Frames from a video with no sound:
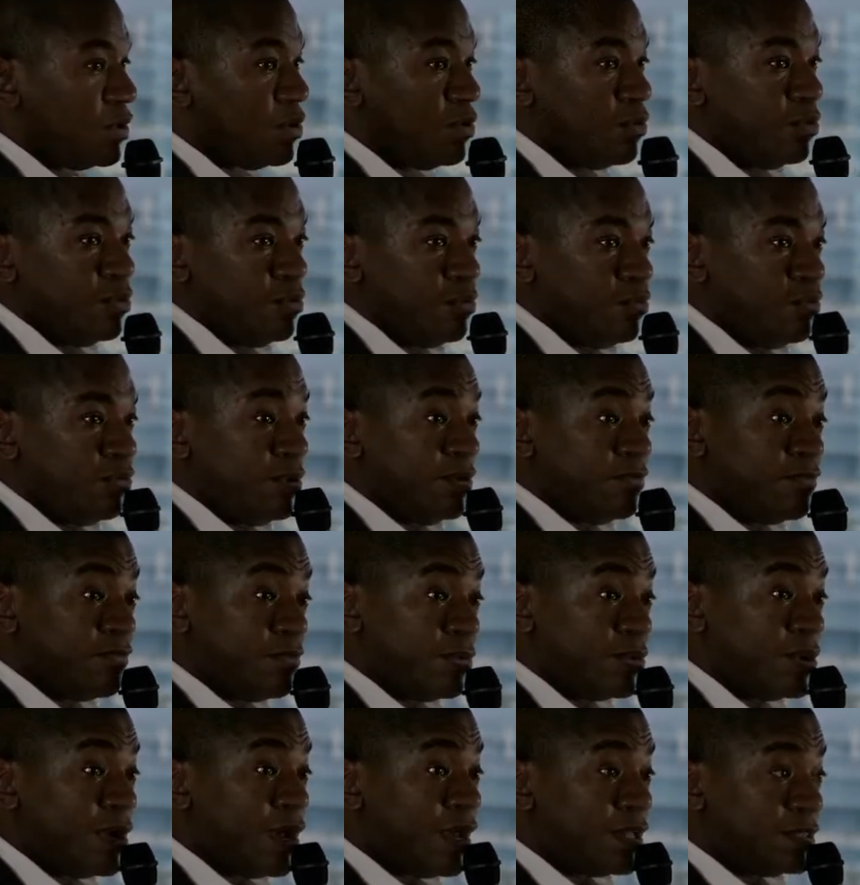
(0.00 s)
oh, we've
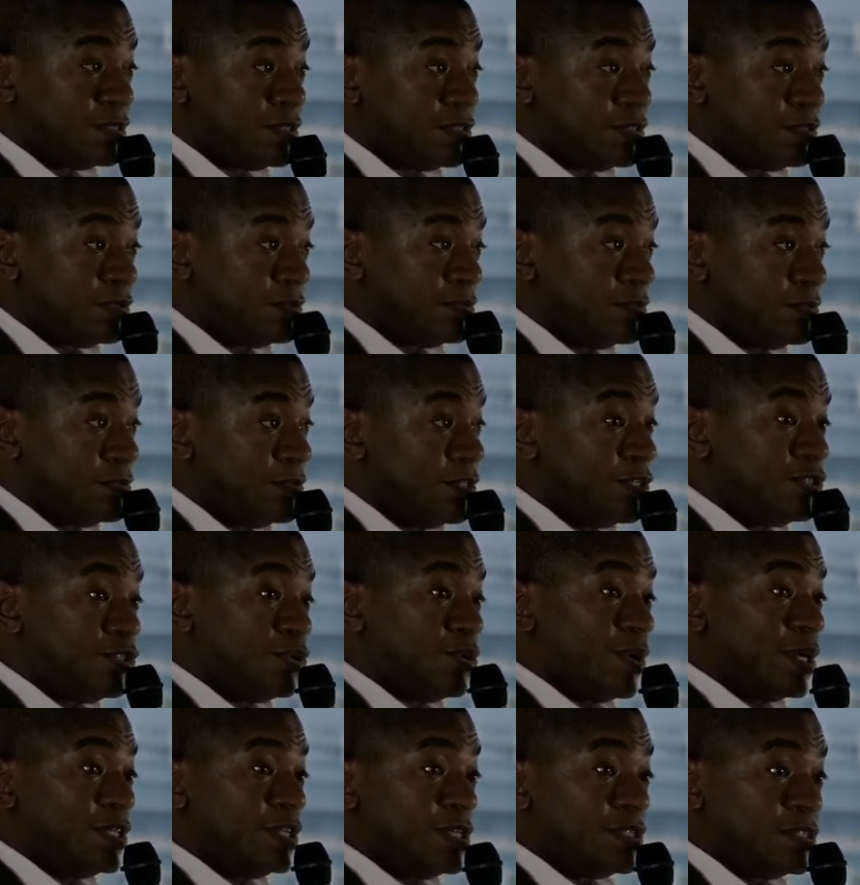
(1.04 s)
forgotten
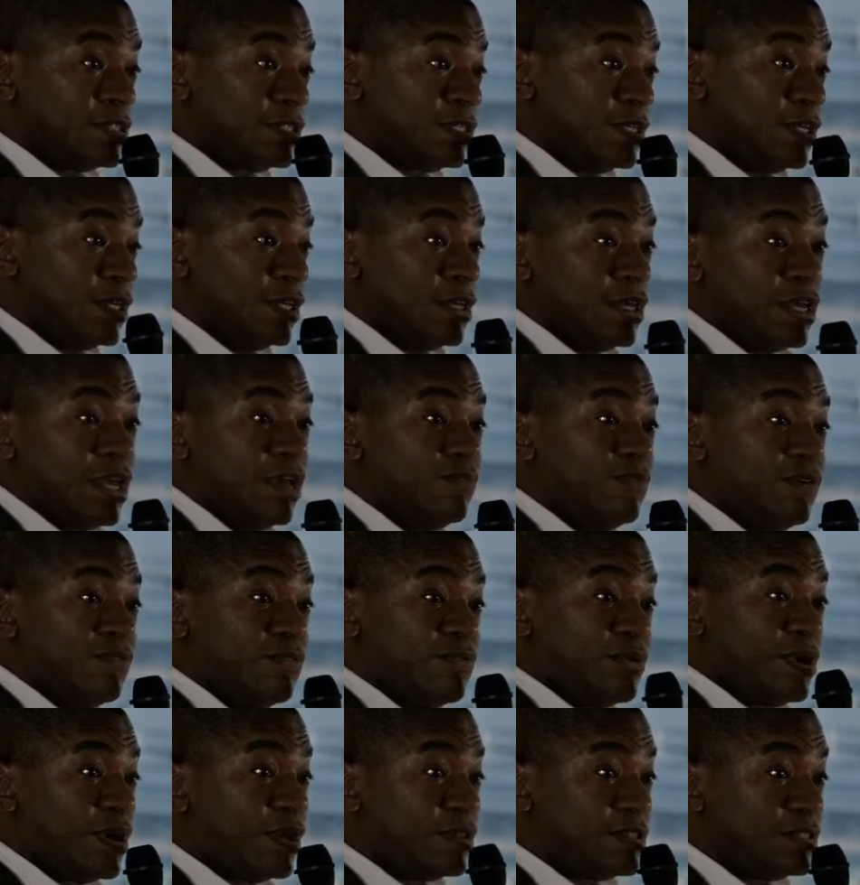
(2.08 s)
digital identity and we've
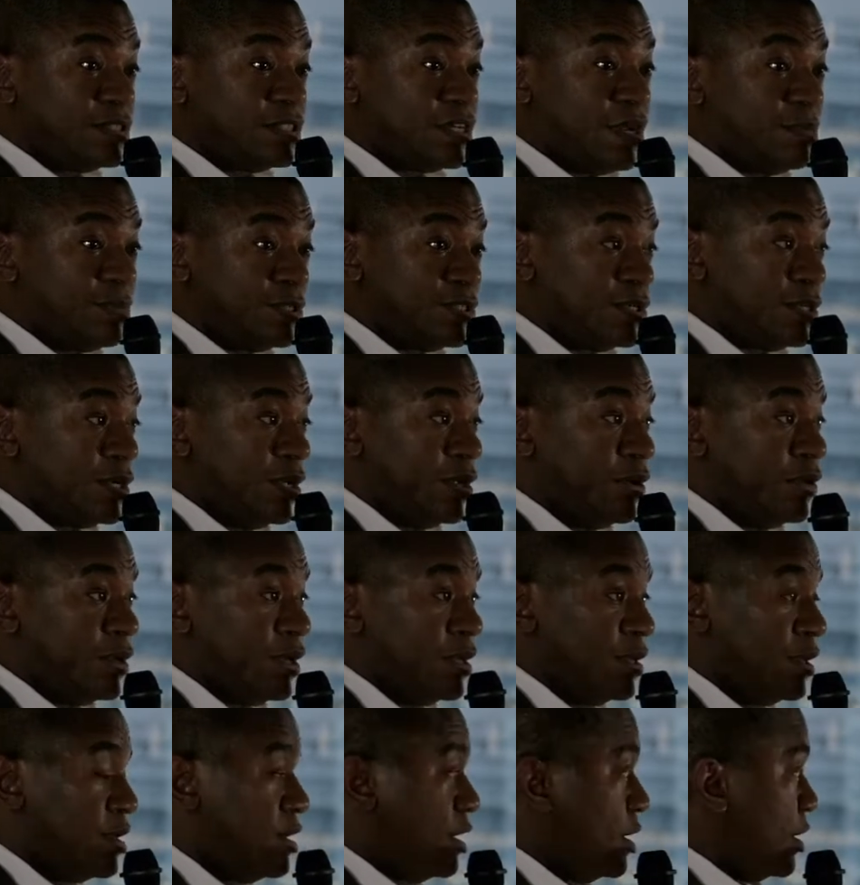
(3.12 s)
forgotten
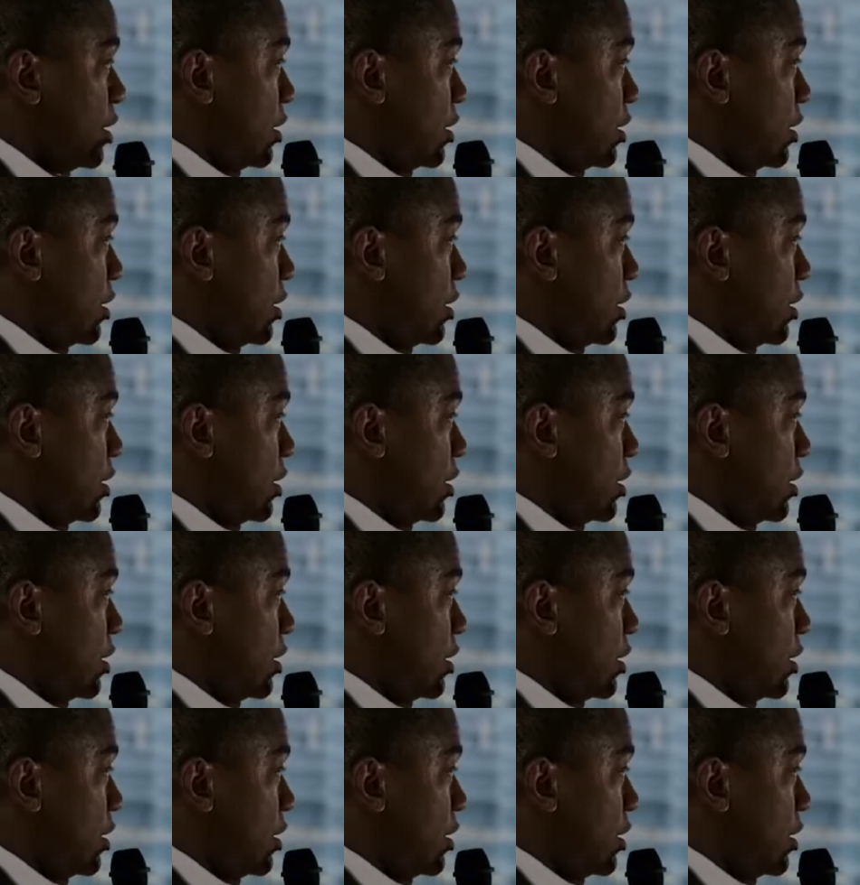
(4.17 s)
cybersecurity.